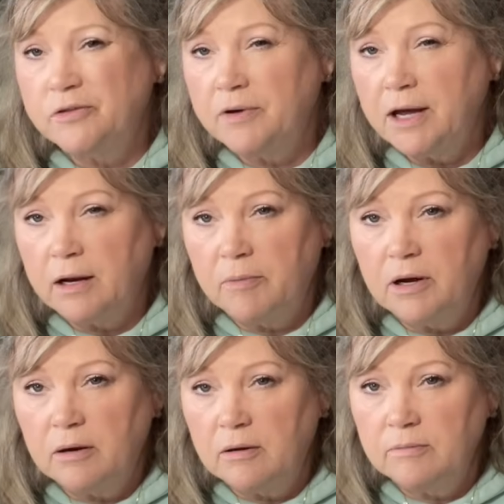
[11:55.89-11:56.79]
thread, I
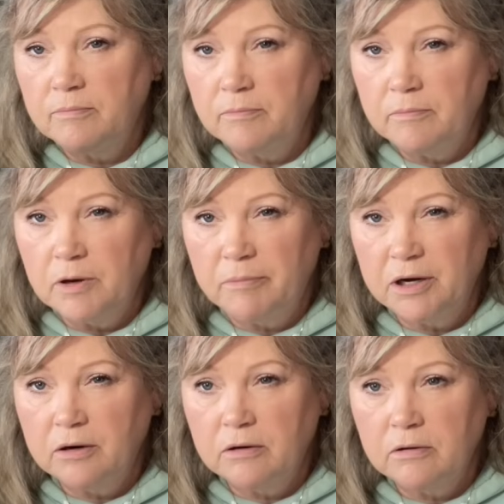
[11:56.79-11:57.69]
bought a
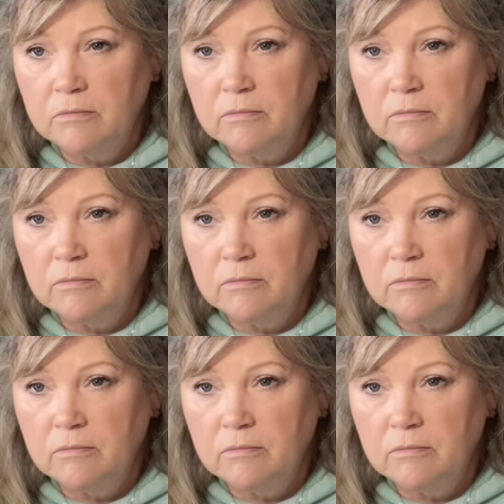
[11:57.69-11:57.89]
bigger